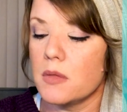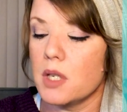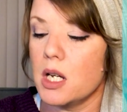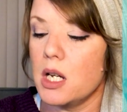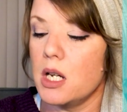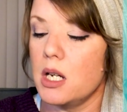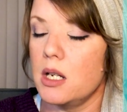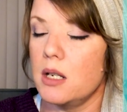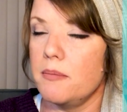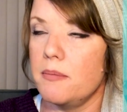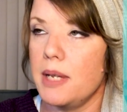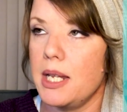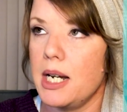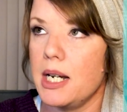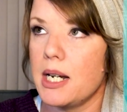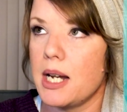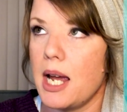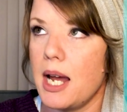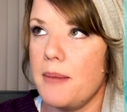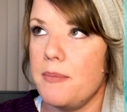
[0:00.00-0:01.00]
Many
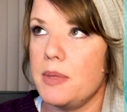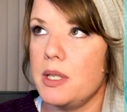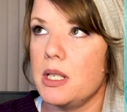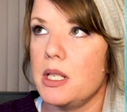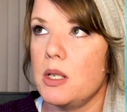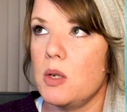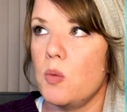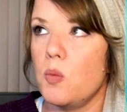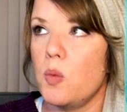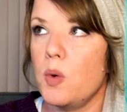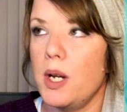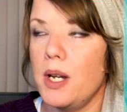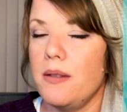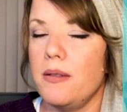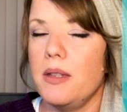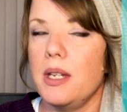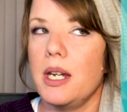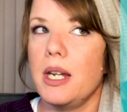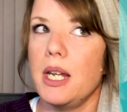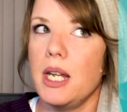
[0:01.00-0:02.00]
times with
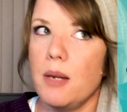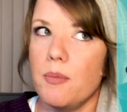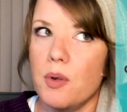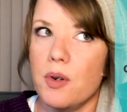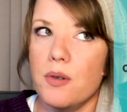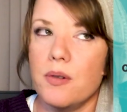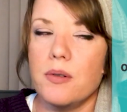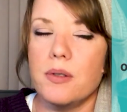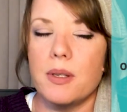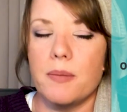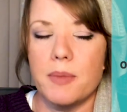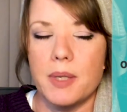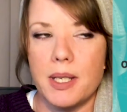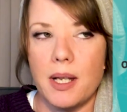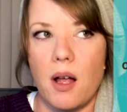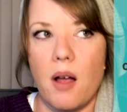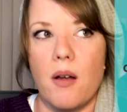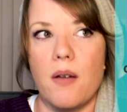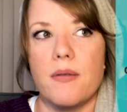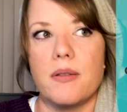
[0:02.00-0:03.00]
the Hebrews
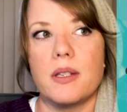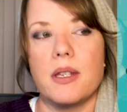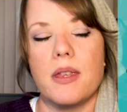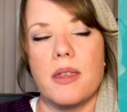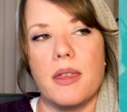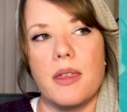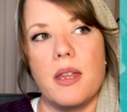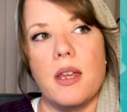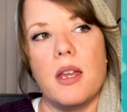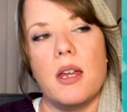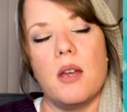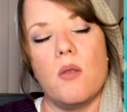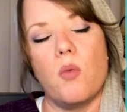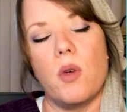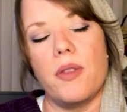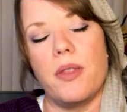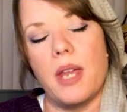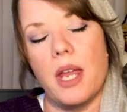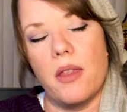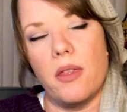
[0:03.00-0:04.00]
themselves,
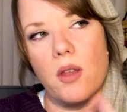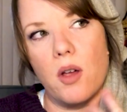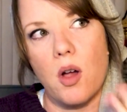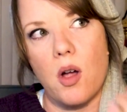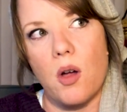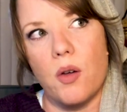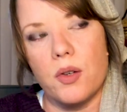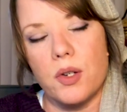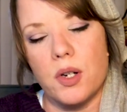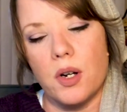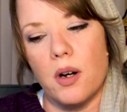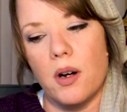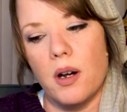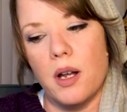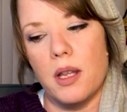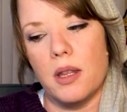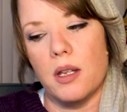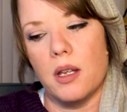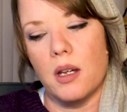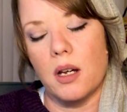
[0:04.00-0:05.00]
within the culture
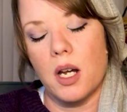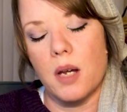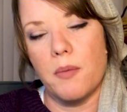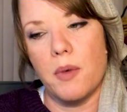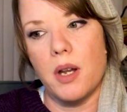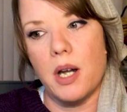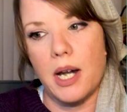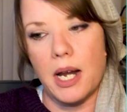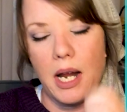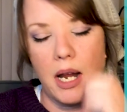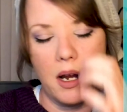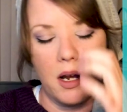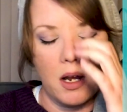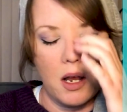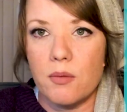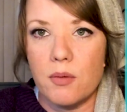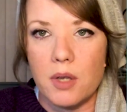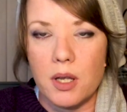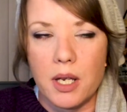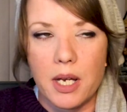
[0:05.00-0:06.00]
and the community,
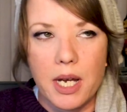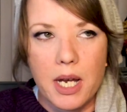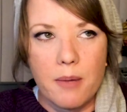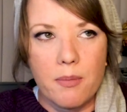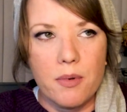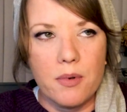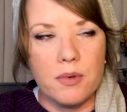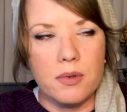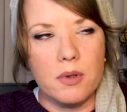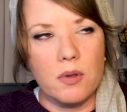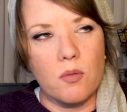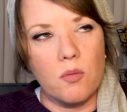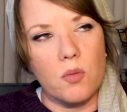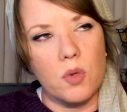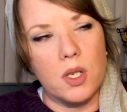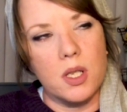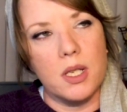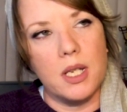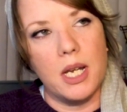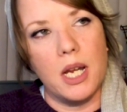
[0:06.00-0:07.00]
when the Hebrews
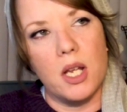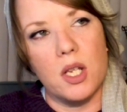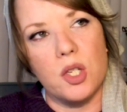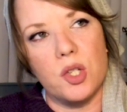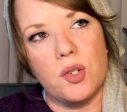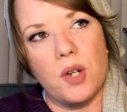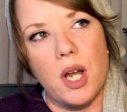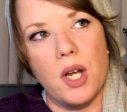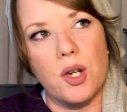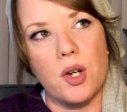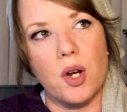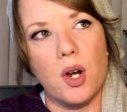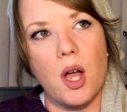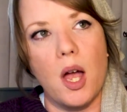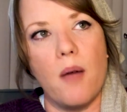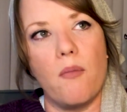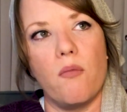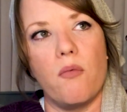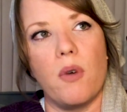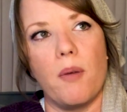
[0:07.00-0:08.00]
would see a stranger
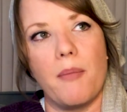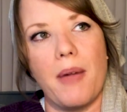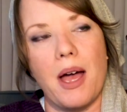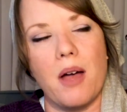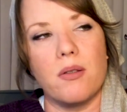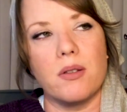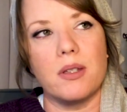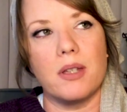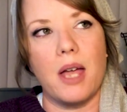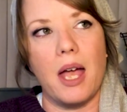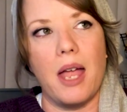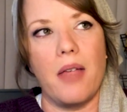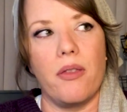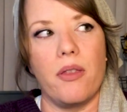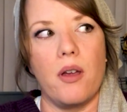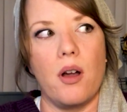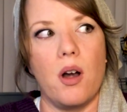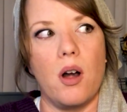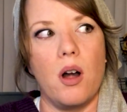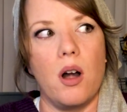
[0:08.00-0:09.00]
come from outside
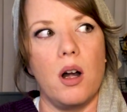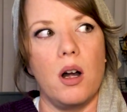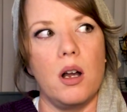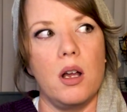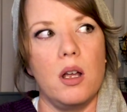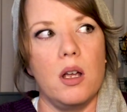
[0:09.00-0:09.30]
their